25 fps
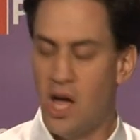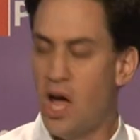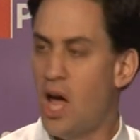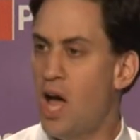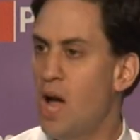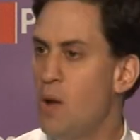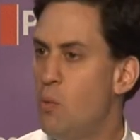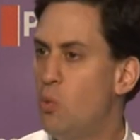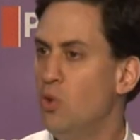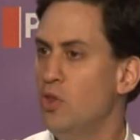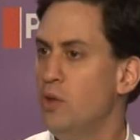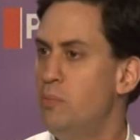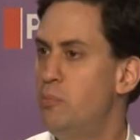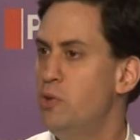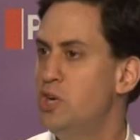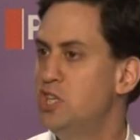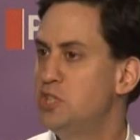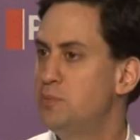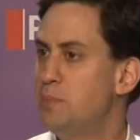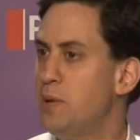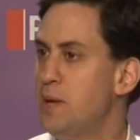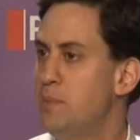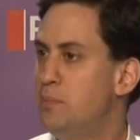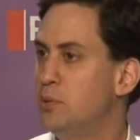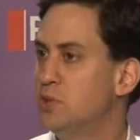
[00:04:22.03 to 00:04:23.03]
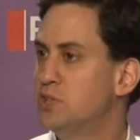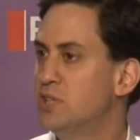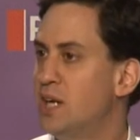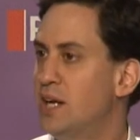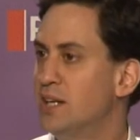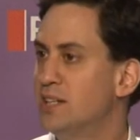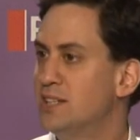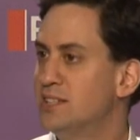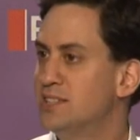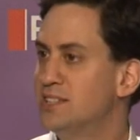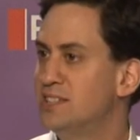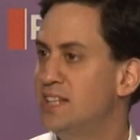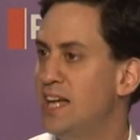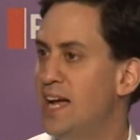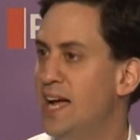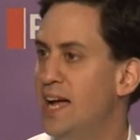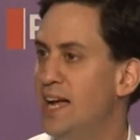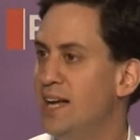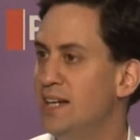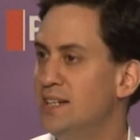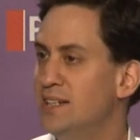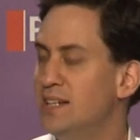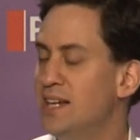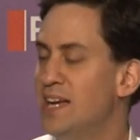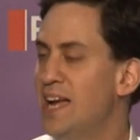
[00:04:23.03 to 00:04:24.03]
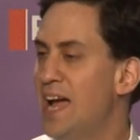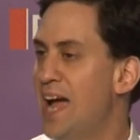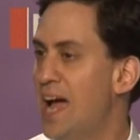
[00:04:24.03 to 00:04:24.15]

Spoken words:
I want the British people to understand